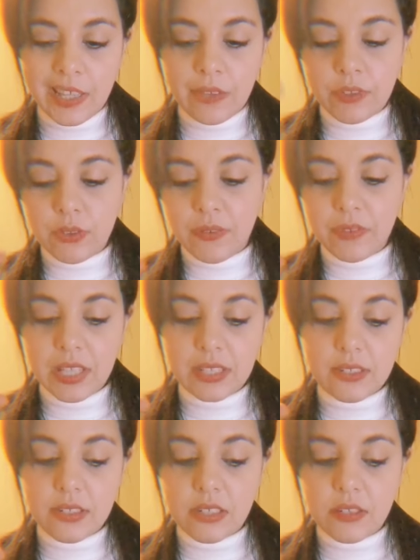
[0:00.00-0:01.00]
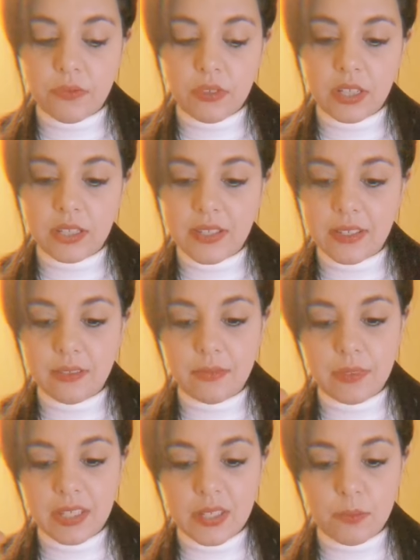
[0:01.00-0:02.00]
even though I feel like this is for
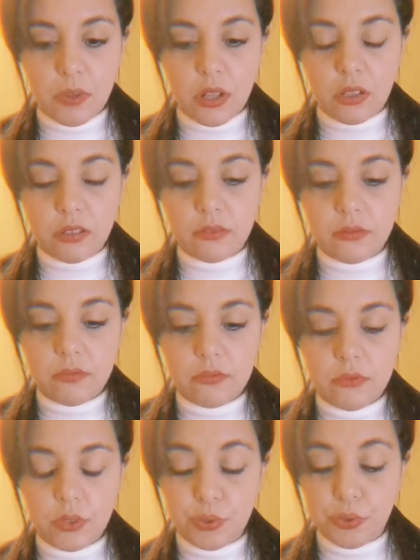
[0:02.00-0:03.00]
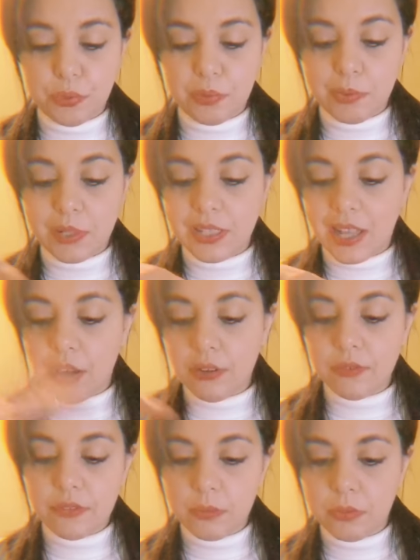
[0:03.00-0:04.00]
a small group, but out
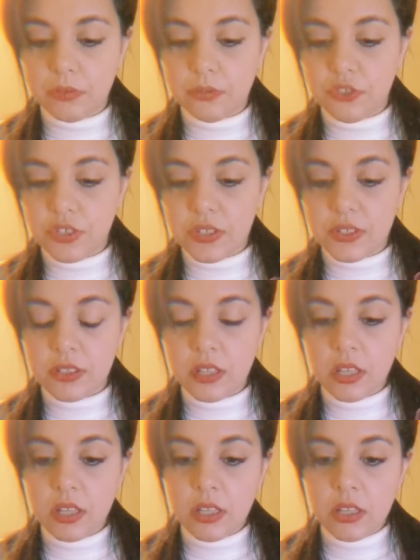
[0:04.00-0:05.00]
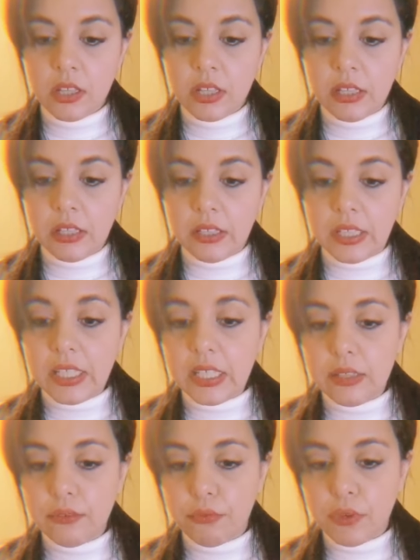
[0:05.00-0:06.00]
of the blue, just
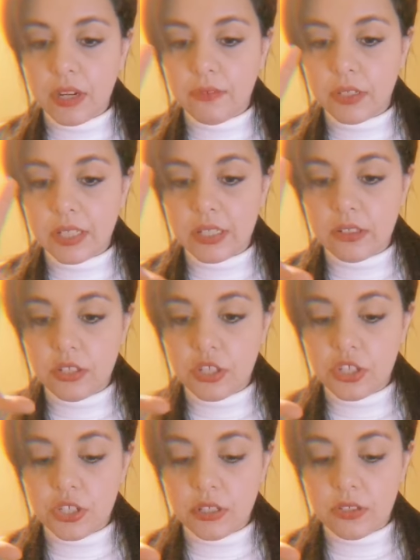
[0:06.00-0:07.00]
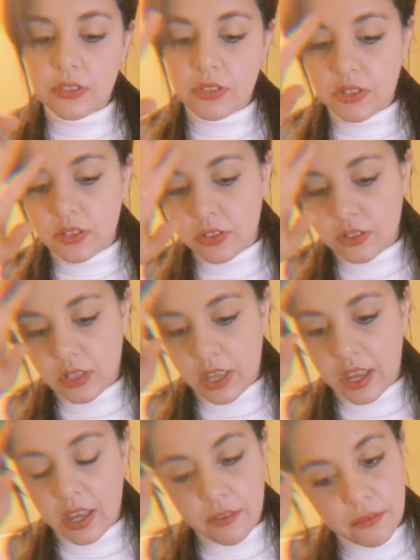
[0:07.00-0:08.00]
leave whatever conditions
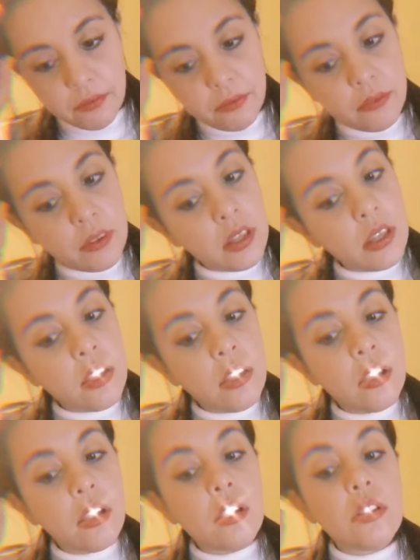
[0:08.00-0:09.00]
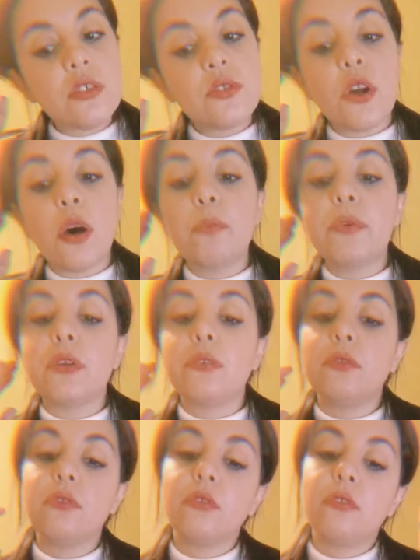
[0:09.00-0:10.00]
have stopped
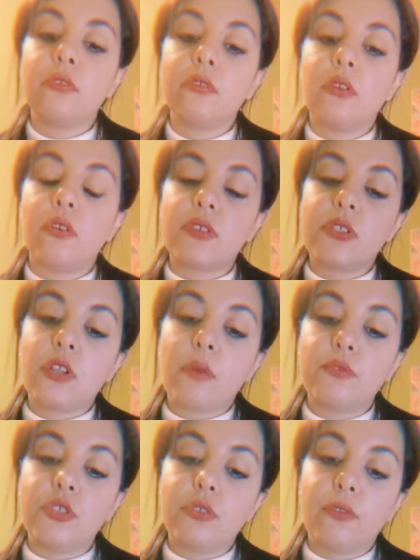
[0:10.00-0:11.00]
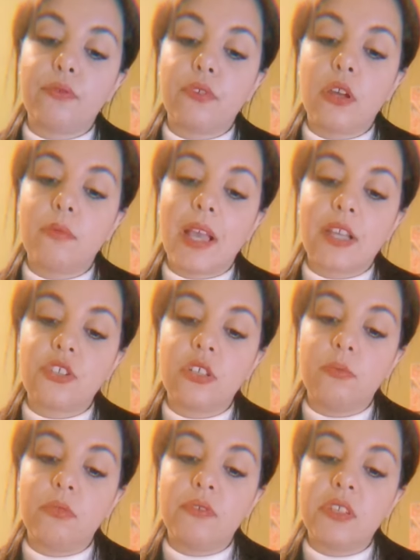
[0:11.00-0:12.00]
you or stopped you from
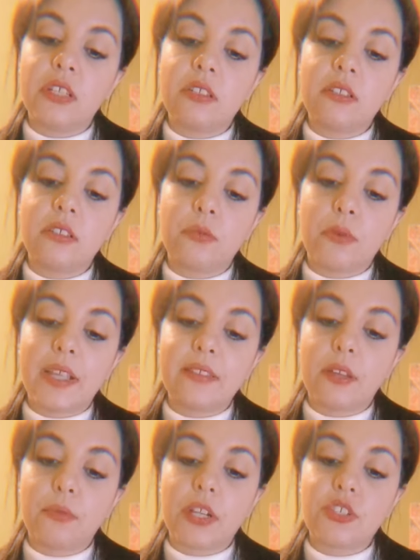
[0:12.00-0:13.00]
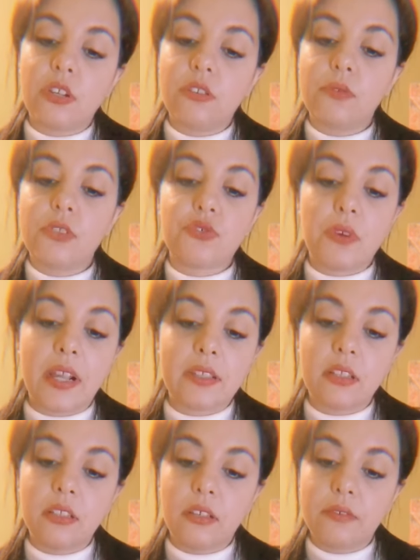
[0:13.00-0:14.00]
actually moving in the right direction to
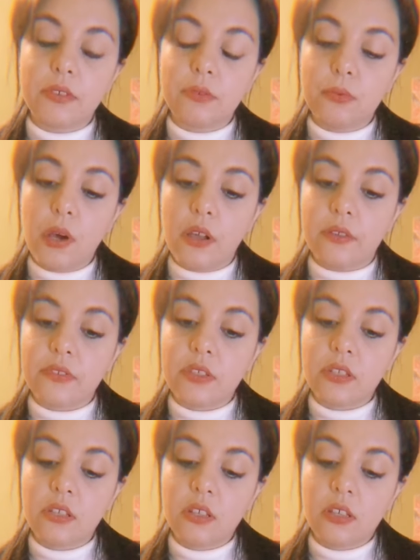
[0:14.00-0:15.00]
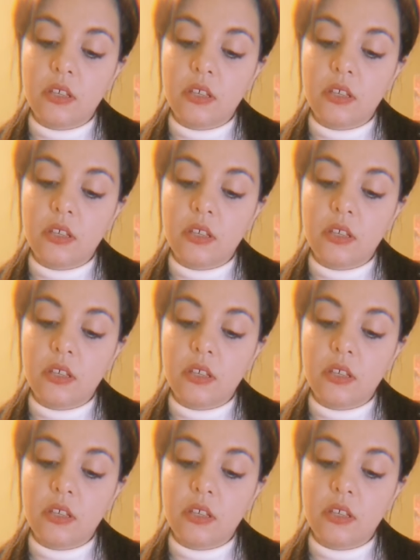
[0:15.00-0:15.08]
attract the love you want.